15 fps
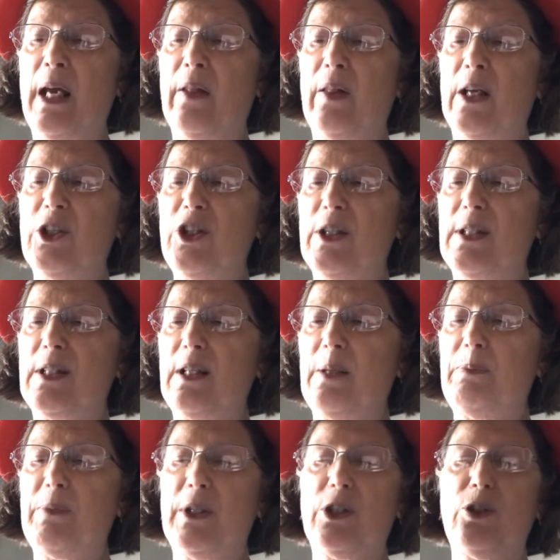Then she
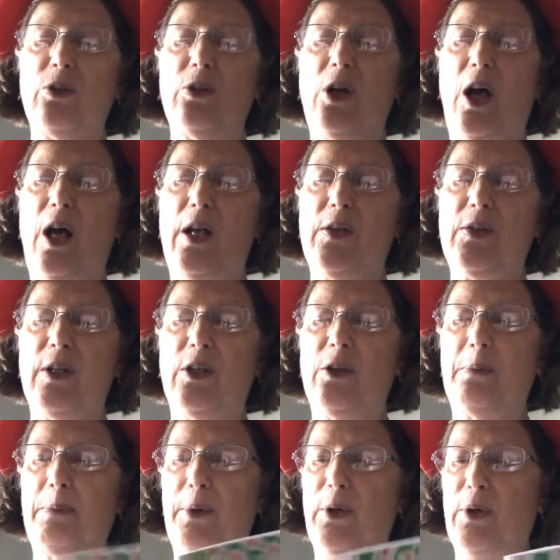slipped the 2 dolls in
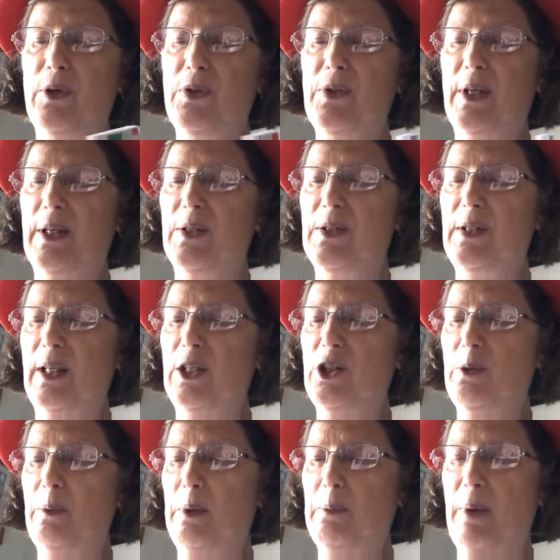her purse and said
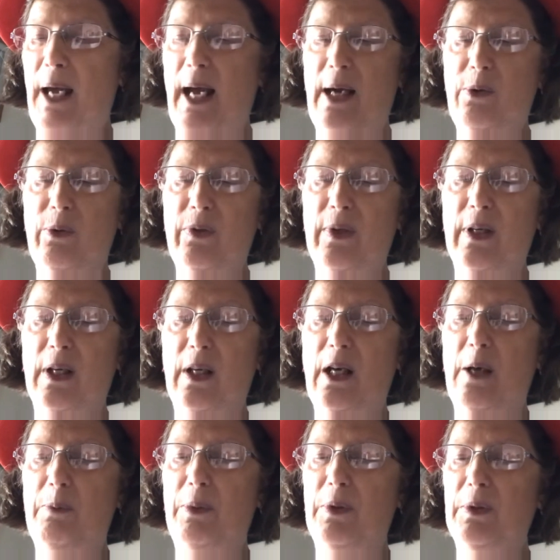she'd be back within a
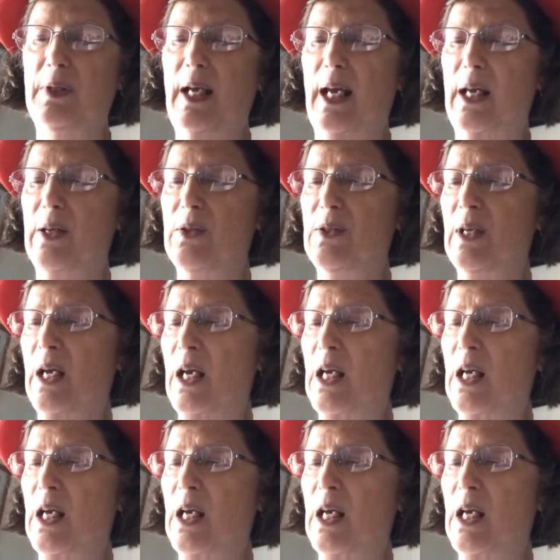couple of days.